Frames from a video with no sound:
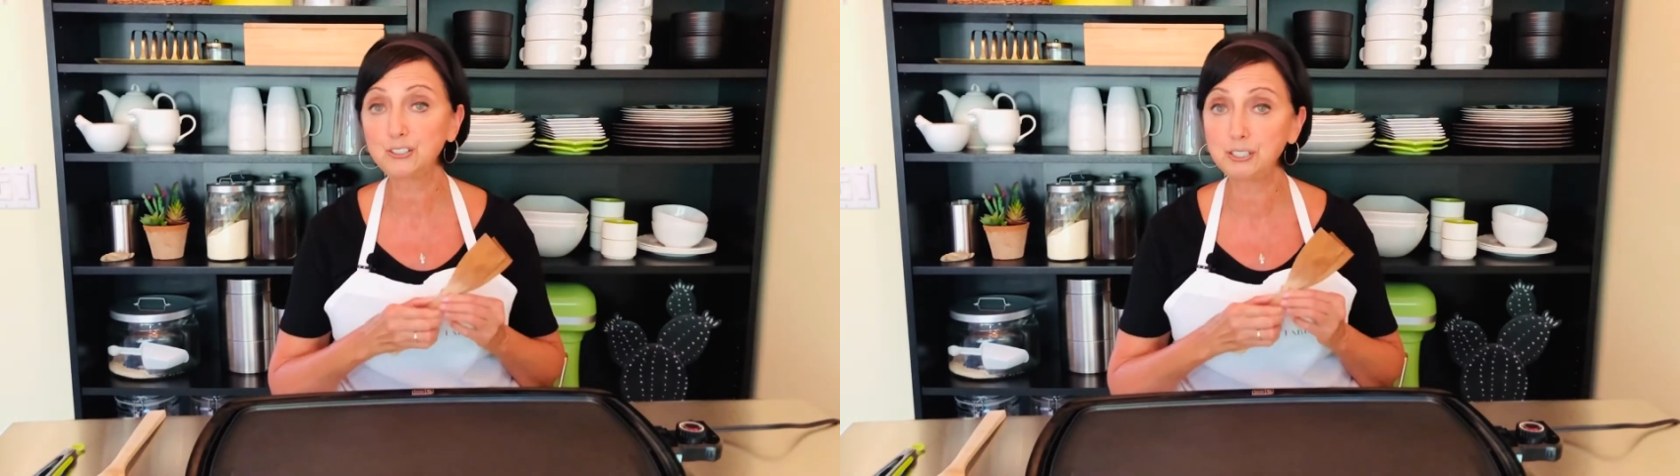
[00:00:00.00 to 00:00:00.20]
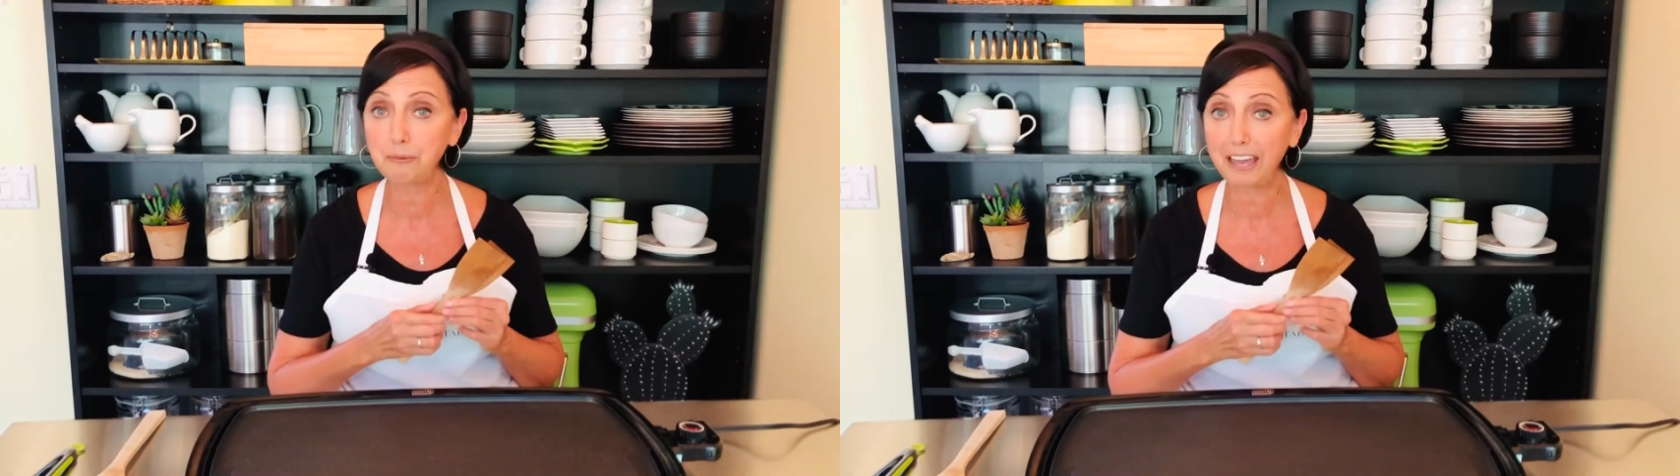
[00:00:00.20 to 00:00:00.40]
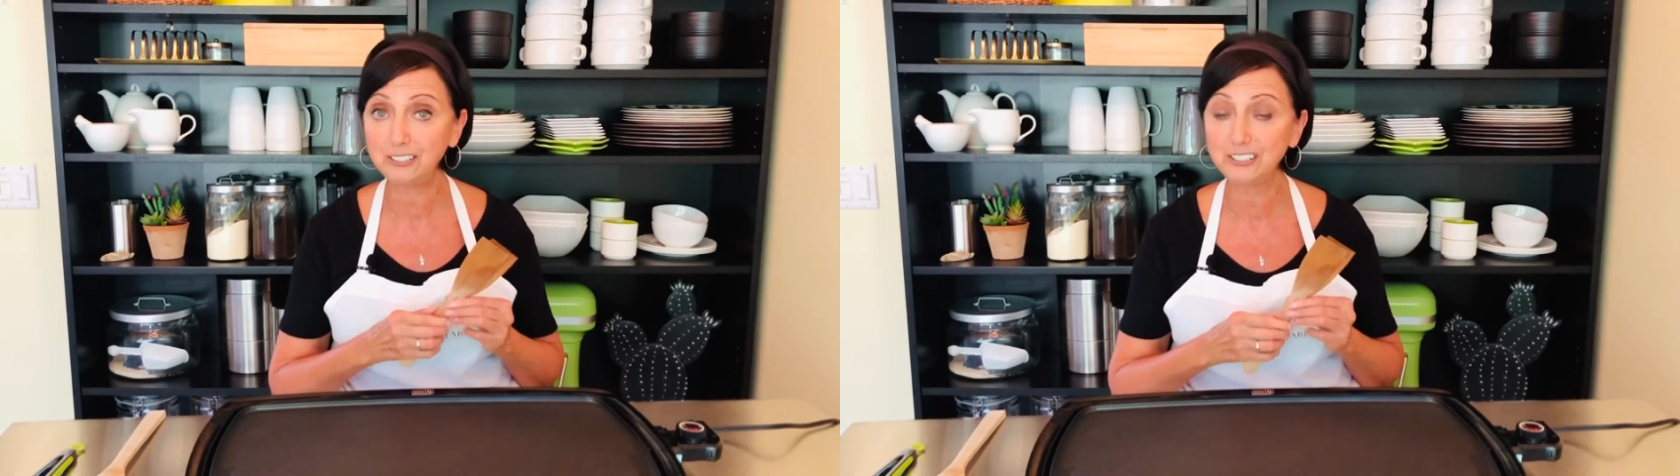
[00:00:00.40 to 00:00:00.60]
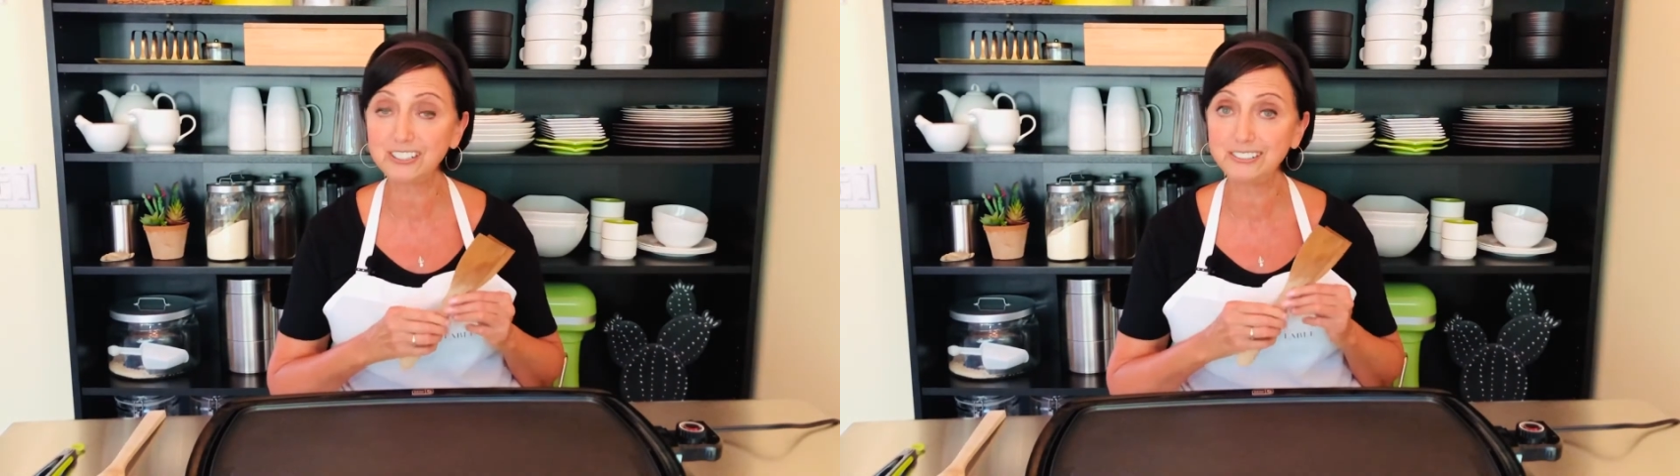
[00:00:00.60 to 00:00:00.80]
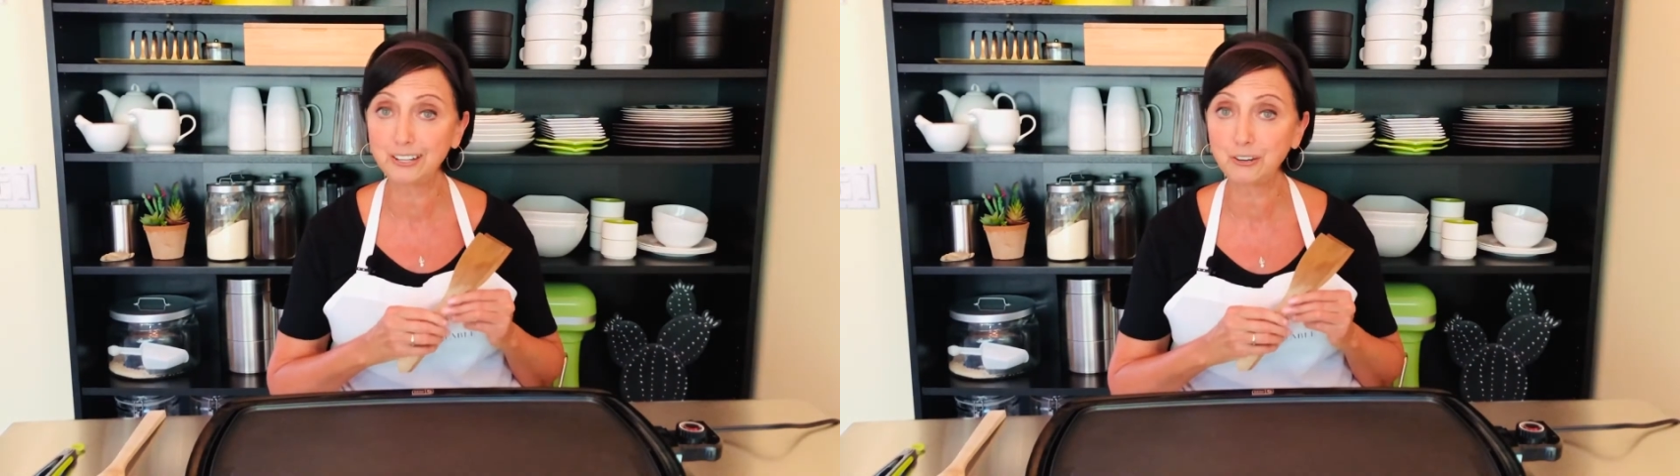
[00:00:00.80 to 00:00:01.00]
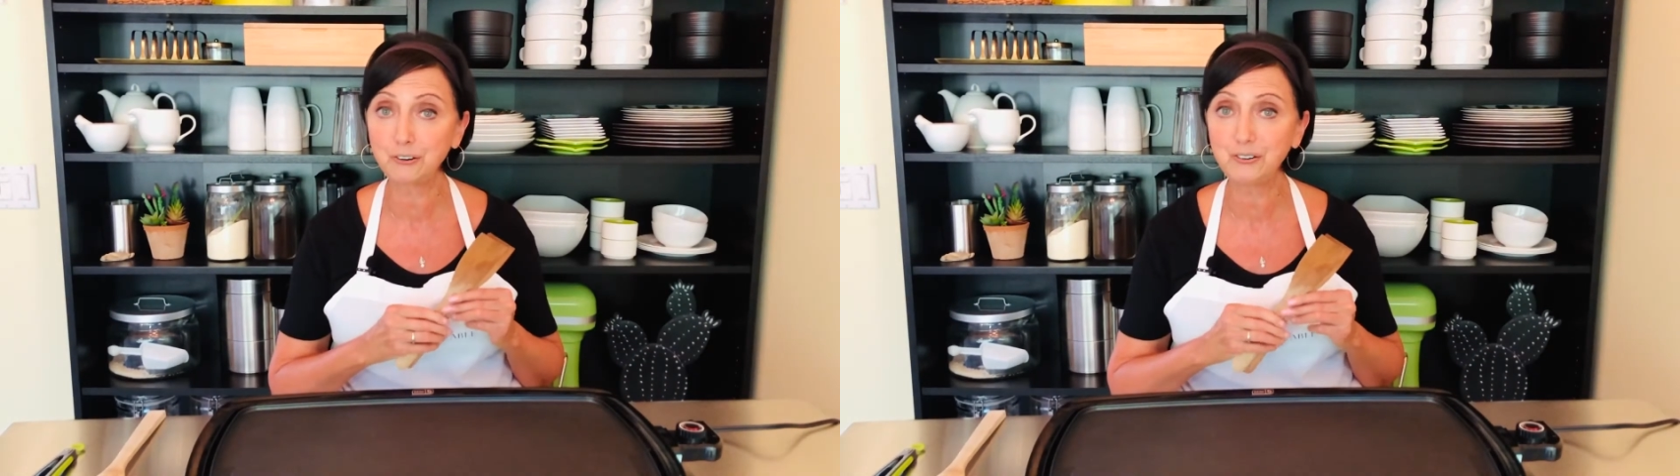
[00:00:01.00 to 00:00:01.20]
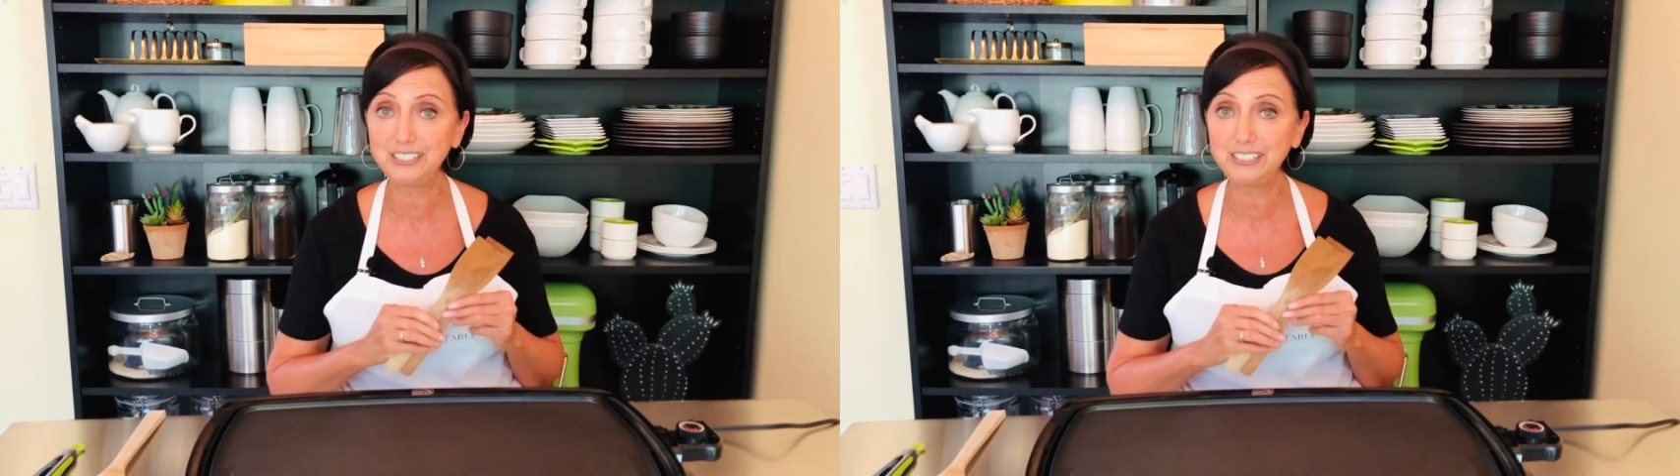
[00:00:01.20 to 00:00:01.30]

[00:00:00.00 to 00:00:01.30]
spatulas that you're going